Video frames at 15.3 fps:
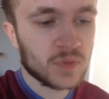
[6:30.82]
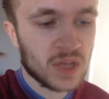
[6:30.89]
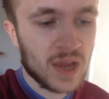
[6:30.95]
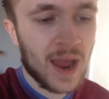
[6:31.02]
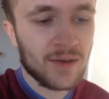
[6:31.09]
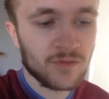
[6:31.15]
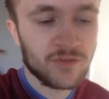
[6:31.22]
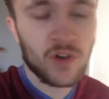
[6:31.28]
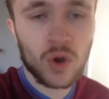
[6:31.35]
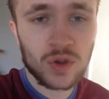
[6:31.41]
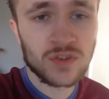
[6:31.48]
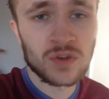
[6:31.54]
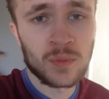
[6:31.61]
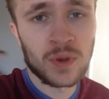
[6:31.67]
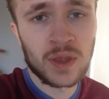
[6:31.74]
can fight
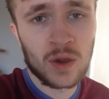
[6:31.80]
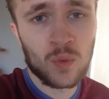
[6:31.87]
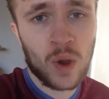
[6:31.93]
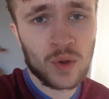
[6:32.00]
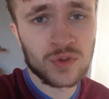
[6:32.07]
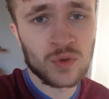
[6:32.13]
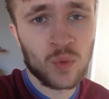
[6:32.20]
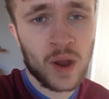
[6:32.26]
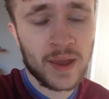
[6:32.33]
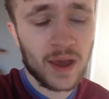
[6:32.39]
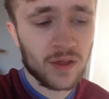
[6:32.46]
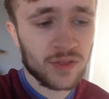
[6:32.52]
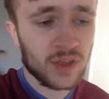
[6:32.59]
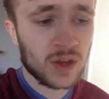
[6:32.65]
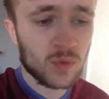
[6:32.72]
somebody at welterweight.
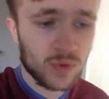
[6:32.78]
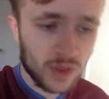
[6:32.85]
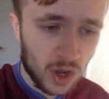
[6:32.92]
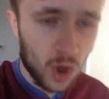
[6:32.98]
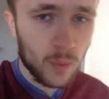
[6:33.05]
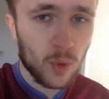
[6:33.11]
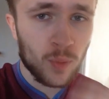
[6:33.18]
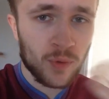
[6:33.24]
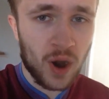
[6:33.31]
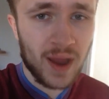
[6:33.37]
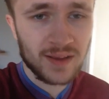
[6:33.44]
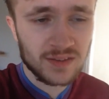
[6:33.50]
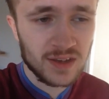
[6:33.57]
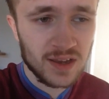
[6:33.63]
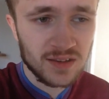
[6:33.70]
I think with a lot more
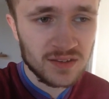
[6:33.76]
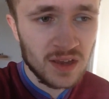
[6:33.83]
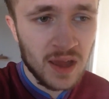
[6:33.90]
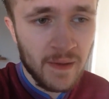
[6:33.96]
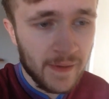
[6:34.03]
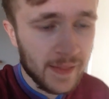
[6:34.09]
practice,